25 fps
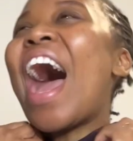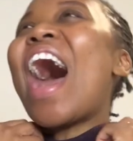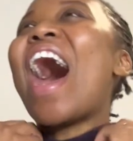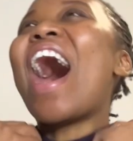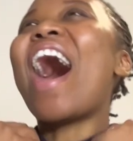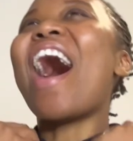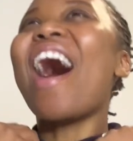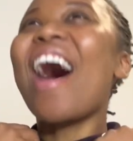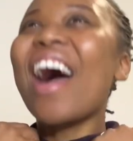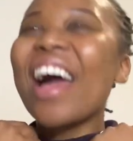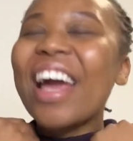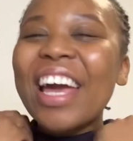
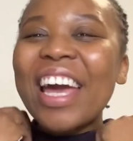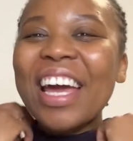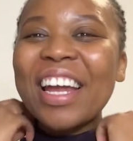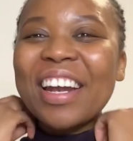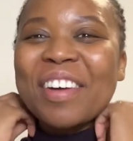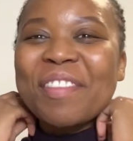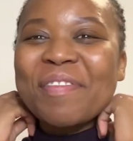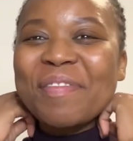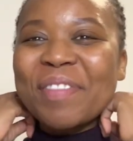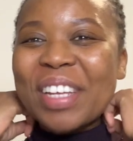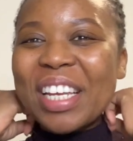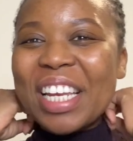I
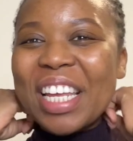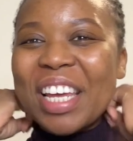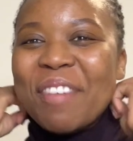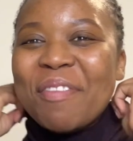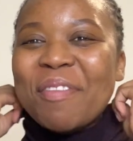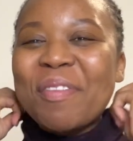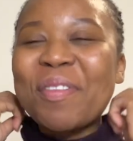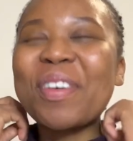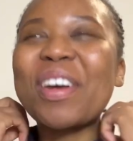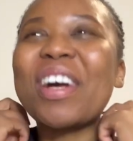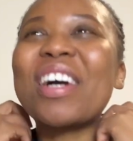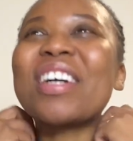cannot believe
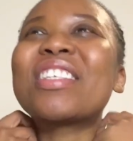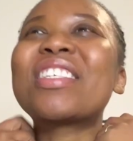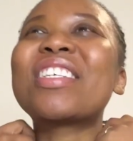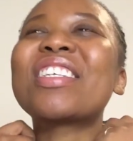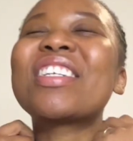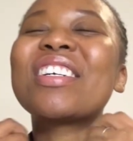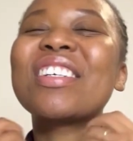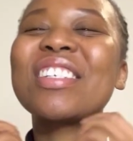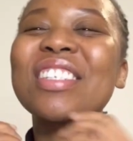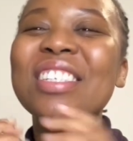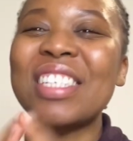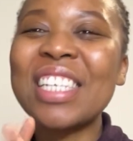we are
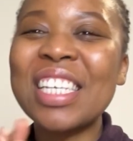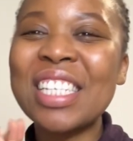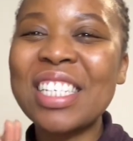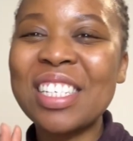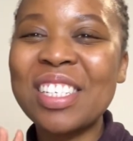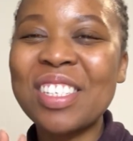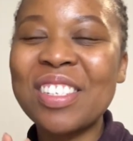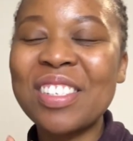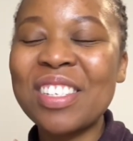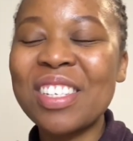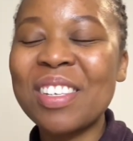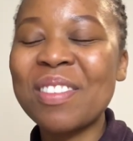sitting on
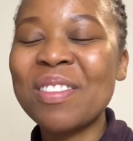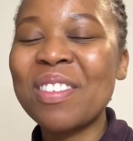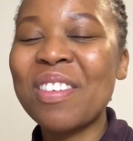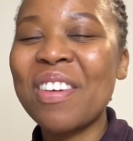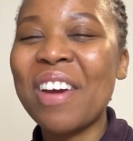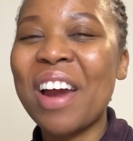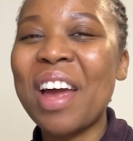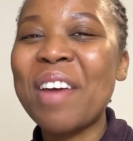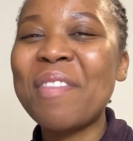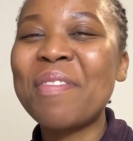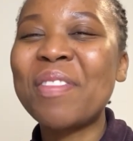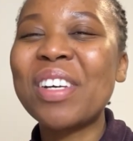62
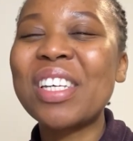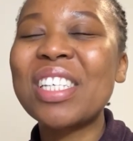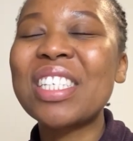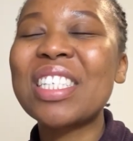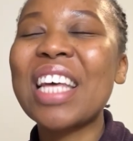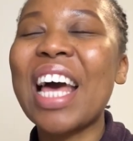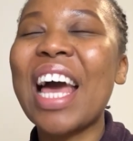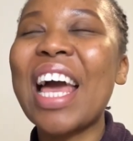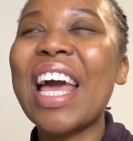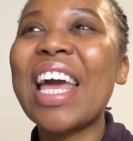subscribers.